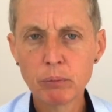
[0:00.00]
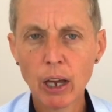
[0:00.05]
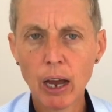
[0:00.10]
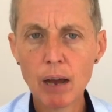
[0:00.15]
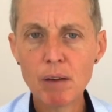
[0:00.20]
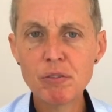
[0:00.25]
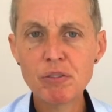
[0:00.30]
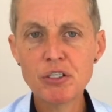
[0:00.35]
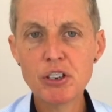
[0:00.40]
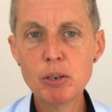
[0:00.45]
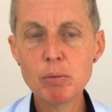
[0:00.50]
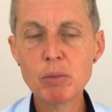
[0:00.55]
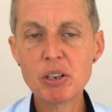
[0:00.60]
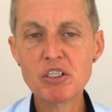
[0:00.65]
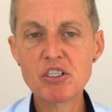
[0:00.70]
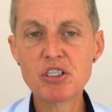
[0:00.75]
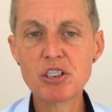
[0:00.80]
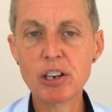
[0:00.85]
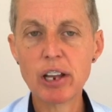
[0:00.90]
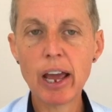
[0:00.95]
a few
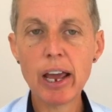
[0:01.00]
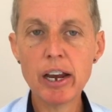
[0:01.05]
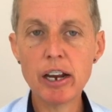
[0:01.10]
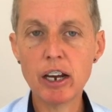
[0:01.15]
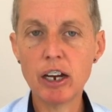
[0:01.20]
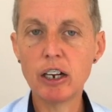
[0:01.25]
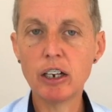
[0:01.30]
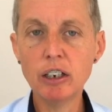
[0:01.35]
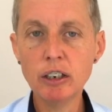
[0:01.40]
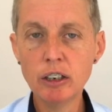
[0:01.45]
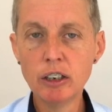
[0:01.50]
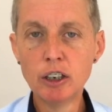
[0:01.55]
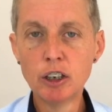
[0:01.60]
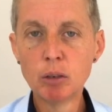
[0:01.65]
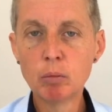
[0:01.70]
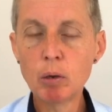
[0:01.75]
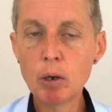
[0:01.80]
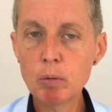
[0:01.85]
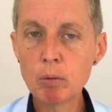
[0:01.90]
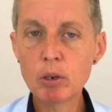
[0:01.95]
months later,
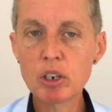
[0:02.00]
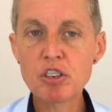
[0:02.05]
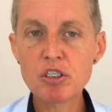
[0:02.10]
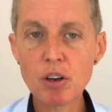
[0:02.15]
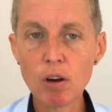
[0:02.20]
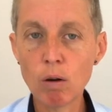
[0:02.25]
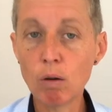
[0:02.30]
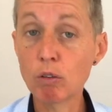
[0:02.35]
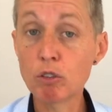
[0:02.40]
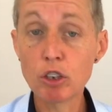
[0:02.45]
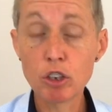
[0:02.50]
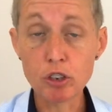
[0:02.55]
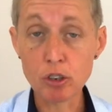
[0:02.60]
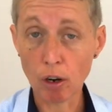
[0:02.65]
we were told,